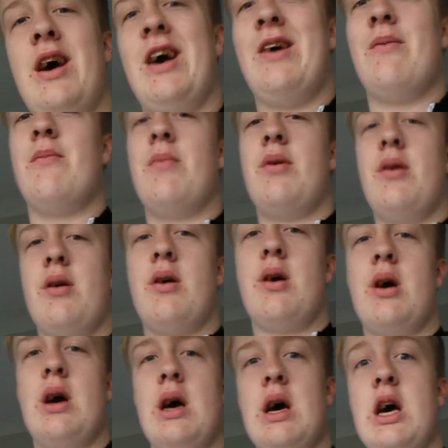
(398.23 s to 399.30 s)
Um,
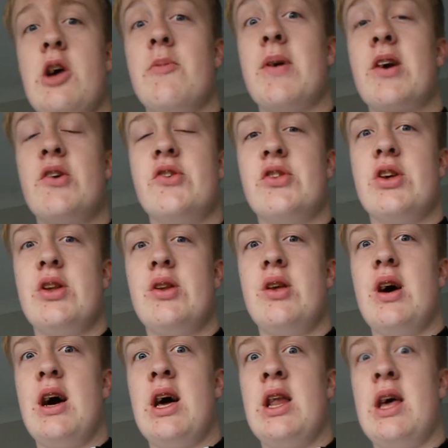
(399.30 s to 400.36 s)
my
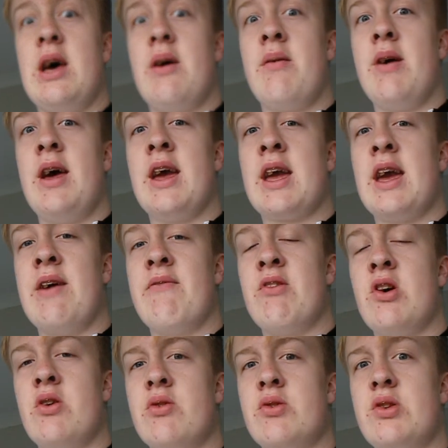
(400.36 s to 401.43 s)
cousin and uh,
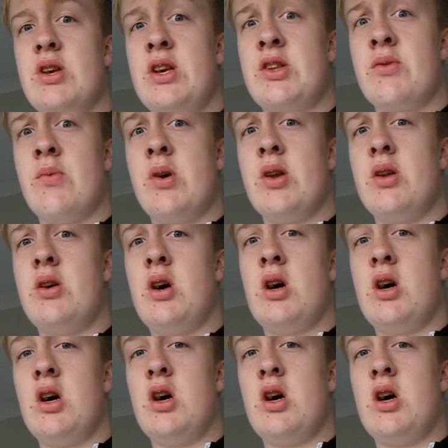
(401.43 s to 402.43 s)
AK Vlogs is the one